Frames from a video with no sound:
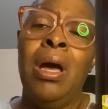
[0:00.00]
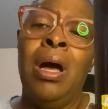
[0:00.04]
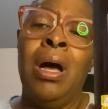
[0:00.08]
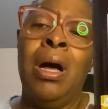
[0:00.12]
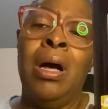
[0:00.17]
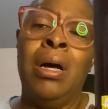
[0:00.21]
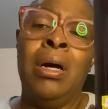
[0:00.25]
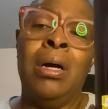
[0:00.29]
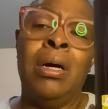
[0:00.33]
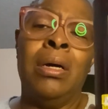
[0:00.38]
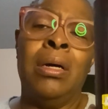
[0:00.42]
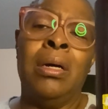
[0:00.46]

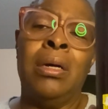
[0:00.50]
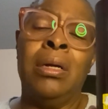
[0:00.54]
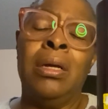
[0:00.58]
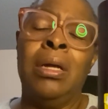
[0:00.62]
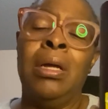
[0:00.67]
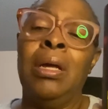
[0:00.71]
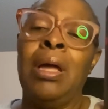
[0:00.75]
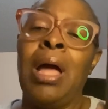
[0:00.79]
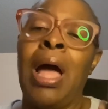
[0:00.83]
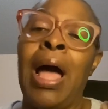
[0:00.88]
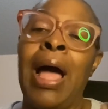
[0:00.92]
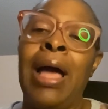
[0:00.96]
Uh,
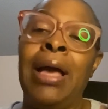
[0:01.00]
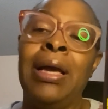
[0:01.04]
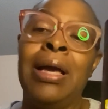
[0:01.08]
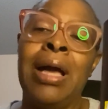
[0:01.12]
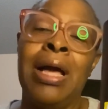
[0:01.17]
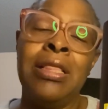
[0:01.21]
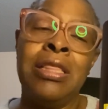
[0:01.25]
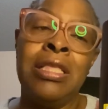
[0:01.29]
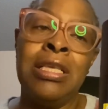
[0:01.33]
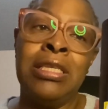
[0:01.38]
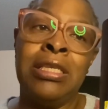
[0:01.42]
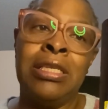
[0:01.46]
I
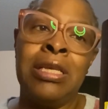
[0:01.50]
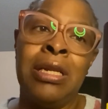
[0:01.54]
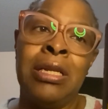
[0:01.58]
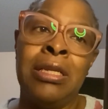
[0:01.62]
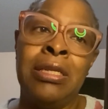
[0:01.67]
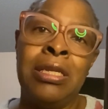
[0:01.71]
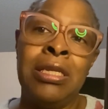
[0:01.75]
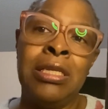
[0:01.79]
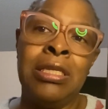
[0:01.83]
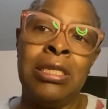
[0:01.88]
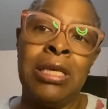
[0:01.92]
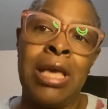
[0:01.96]
got this at a
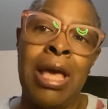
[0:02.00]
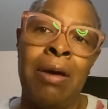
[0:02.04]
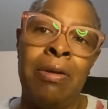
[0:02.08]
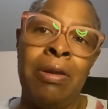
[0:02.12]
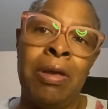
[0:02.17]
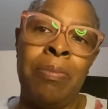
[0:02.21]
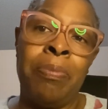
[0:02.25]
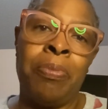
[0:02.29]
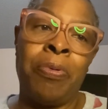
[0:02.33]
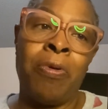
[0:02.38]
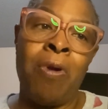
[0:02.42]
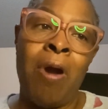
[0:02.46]

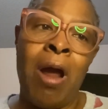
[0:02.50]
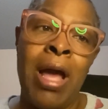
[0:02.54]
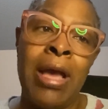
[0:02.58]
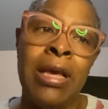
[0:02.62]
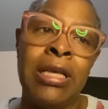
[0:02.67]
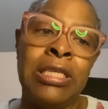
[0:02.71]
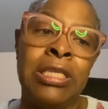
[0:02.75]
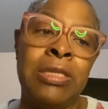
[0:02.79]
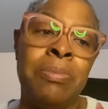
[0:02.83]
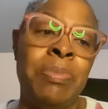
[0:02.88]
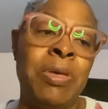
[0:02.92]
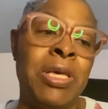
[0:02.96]
discounted
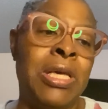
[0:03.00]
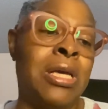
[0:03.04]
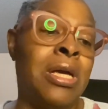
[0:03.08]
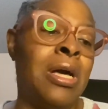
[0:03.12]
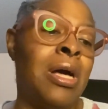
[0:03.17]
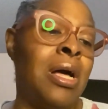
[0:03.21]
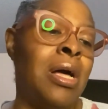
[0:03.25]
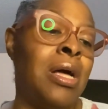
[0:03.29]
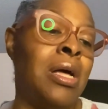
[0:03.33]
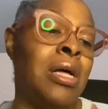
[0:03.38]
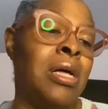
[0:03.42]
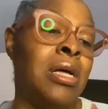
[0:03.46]
price
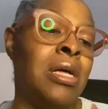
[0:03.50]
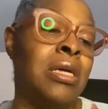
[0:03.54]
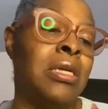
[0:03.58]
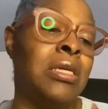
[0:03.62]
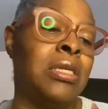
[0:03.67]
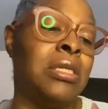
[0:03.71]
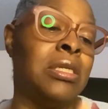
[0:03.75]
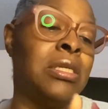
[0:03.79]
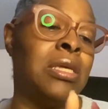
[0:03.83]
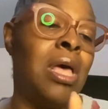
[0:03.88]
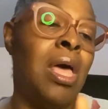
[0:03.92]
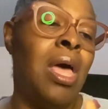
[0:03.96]

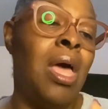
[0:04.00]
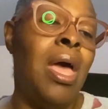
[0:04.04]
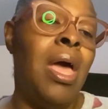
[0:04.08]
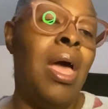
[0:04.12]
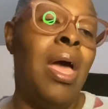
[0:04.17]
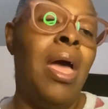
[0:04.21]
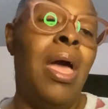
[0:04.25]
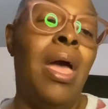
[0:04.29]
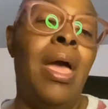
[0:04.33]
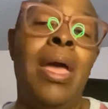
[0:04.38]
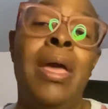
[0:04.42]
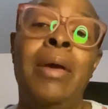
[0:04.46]
because
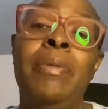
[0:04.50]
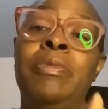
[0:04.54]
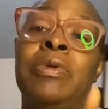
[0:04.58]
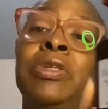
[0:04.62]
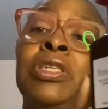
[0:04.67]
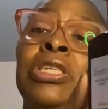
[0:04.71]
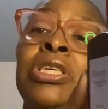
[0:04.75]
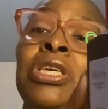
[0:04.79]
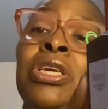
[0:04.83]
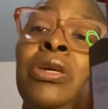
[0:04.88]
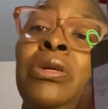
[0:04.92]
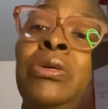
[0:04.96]
it
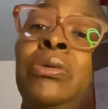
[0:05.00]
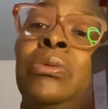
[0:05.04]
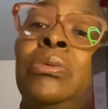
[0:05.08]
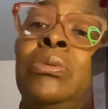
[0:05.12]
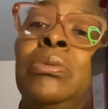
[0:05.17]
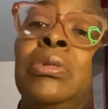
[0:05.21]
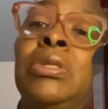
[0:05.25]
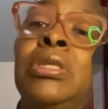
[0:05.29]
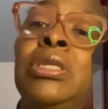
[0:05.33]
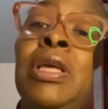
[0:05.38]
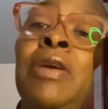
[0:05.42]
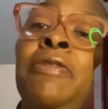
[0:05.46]
was
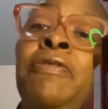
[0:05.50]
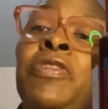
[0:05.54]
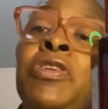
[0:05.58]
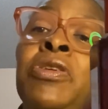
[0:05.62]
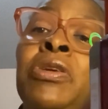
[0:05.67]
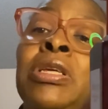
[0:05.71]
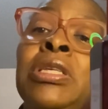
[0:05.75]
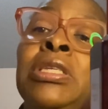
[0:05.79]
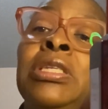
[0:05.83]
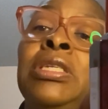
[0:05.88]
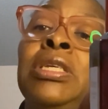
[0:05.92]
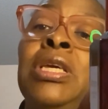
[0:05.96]
used. If you
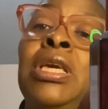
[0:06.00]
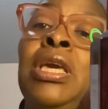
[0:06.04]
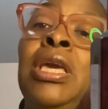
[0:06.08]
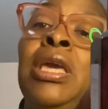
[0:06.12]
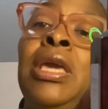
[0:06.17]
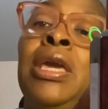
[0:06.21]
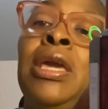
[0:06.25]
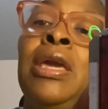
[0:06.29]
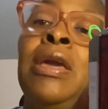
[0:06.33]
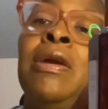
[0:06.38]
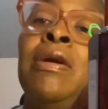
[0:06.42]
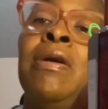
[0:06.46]
can see
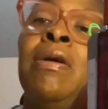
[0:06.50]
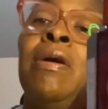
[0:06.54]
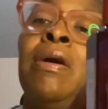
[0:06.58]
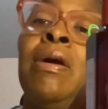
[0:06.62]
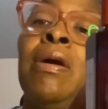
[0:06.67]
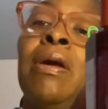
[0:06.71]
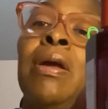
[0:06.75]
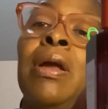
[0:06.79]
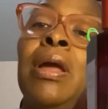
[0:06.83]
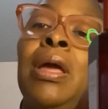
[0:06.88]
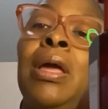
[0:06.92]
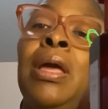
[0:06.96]

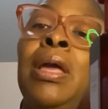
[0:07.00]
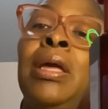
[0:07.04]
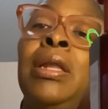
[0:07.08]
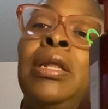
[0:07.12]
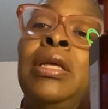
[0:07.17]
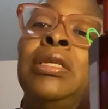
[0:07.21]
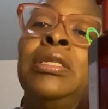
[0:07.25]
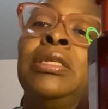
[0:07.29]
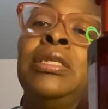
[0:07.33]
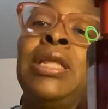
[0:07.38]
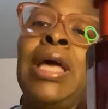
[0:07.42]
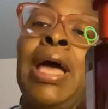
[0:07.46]
here, it
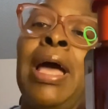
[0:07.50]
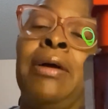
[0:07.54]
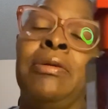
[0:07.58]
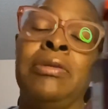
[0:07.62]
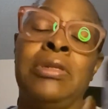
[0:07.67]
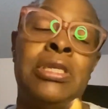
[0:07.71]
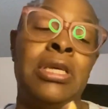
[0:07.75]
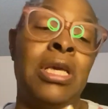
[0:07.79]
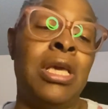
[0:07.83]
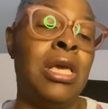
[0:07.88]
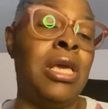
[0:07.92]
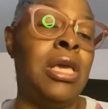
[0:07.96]
is
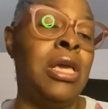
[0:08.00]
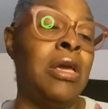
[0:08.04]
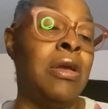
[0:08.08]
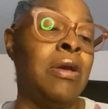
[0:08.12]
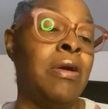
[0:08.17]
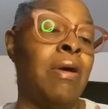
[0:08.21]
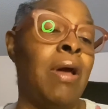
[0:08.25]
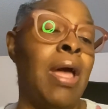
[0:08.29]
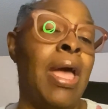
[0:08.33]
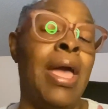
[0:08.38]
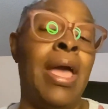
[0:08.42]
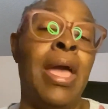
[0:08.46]
down to
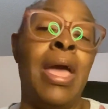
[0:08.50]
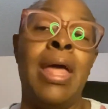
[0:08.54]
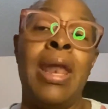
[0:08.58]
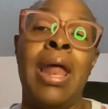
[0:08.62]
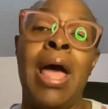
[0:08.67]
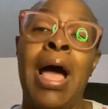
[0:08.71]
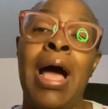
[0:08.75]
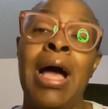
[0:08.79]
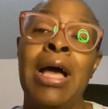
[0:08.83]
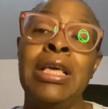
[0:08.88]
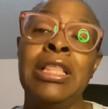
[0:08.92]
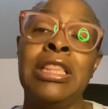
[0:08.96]
here, and
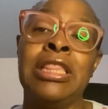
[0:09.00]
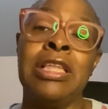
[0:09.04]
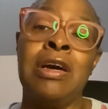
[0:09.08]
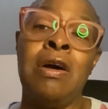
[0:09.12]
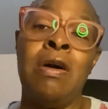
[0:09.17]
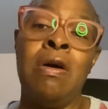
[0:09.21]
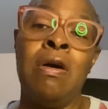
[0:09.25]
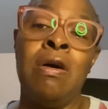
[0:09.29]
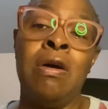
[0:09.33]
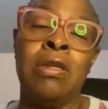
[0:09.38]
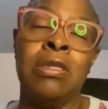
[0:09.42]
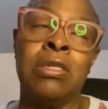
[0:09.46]
I
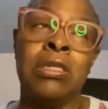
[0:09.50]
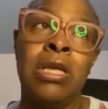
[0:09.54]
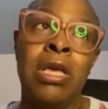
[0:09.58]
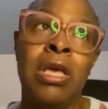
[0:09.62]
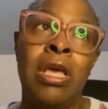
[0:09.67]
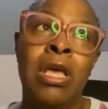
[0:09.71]
thought,